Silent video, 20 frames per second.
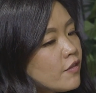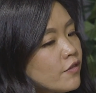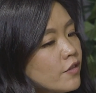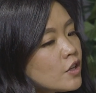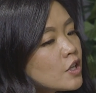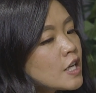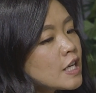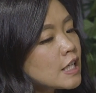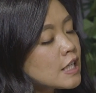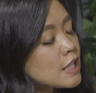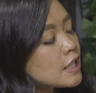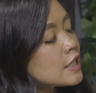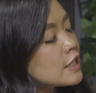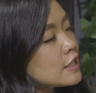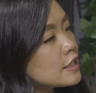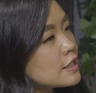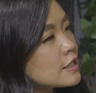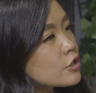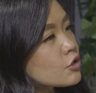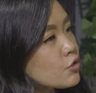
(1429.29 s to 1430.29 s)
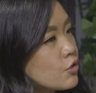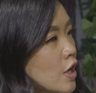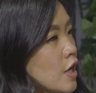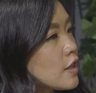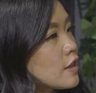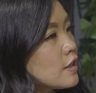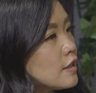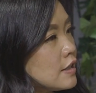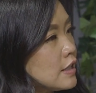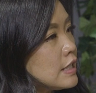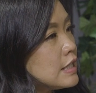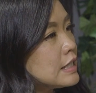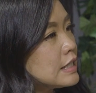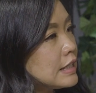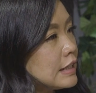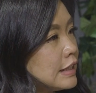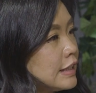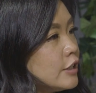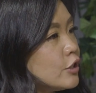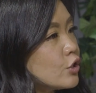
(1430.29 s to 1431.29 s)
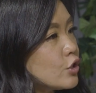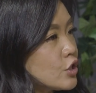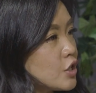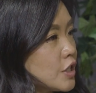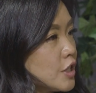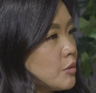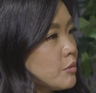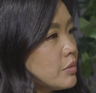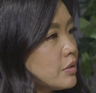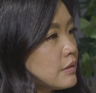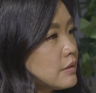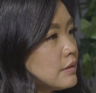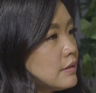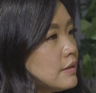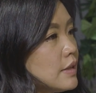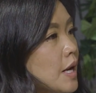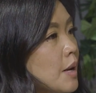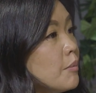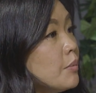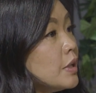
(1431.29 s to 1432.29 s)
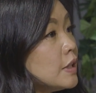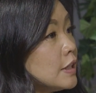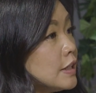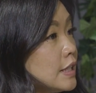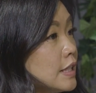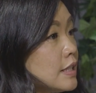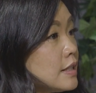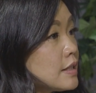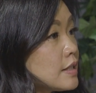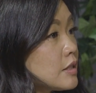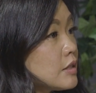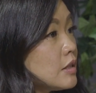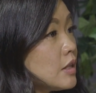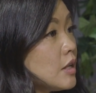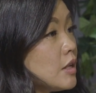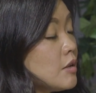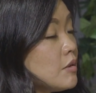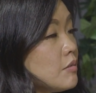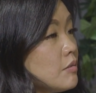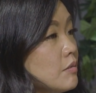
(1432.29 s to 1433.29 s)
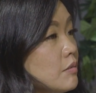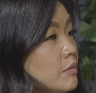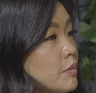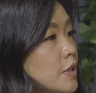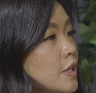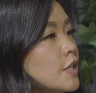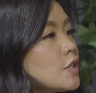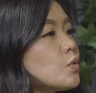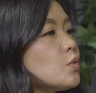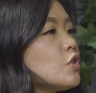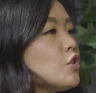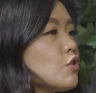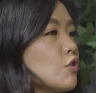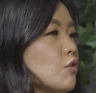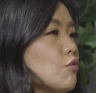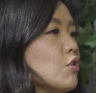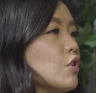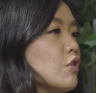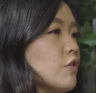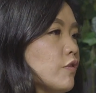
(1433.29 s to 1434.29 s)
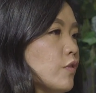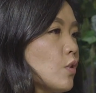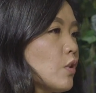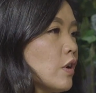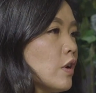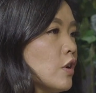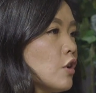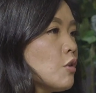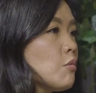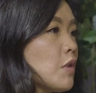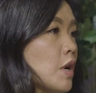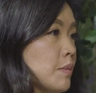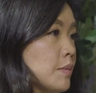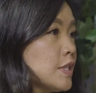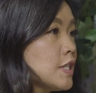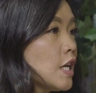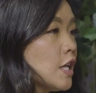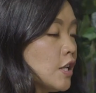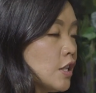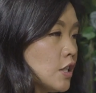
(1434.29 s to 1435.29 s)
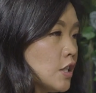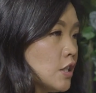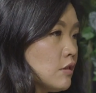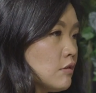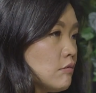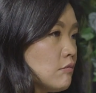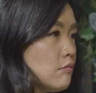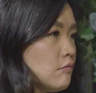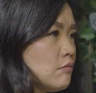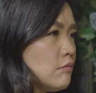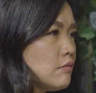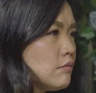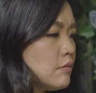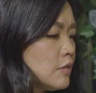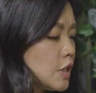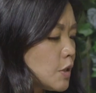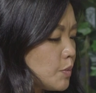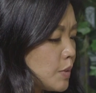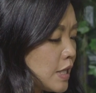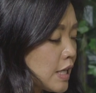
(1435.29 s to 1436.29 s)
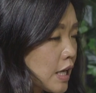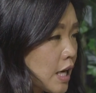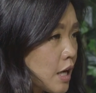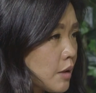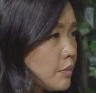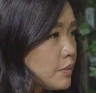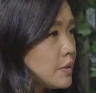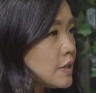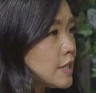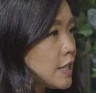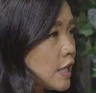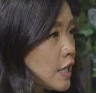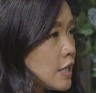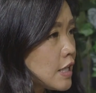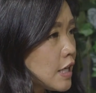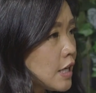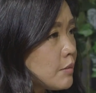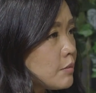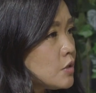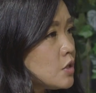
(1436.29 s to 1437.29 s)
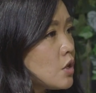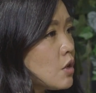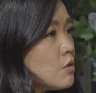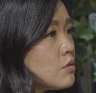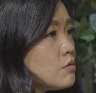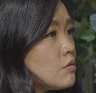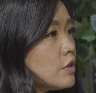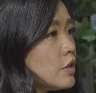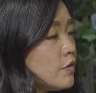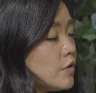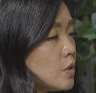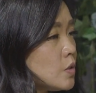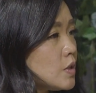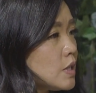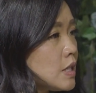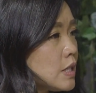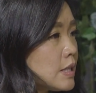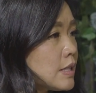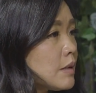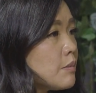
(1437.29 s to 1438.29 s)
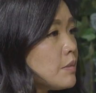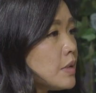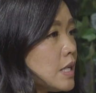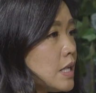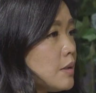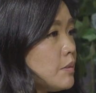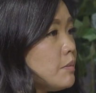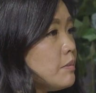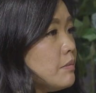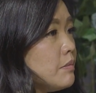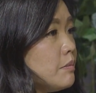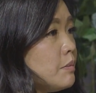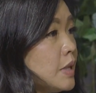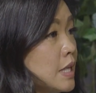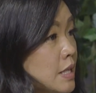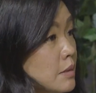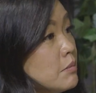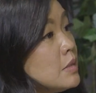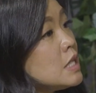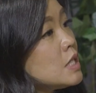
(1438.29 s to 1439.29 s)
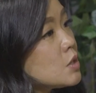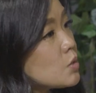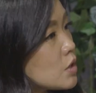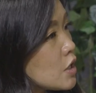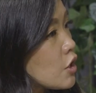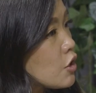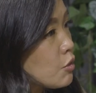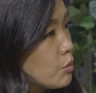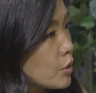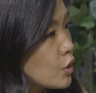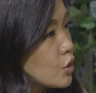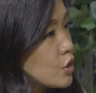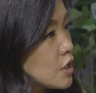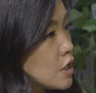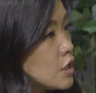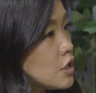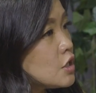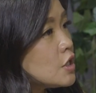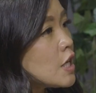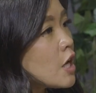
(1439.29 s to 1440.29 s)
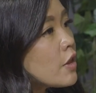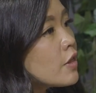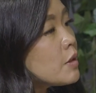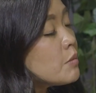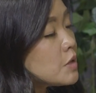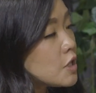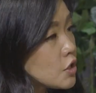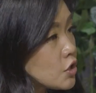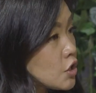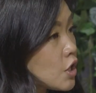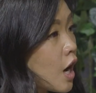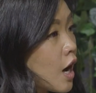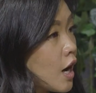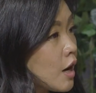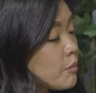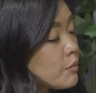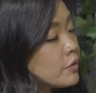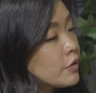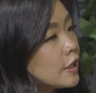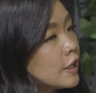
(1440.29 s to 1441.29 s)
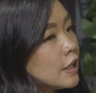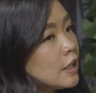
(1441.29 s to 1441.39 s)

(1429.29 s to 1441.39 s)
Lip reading: I feel like it has strengthened his leadership abilities. Because when you're 3 or 4, your mom's telling you, speak up, stand up. Don't, if you see somebody being mean to another person, tell them to stop,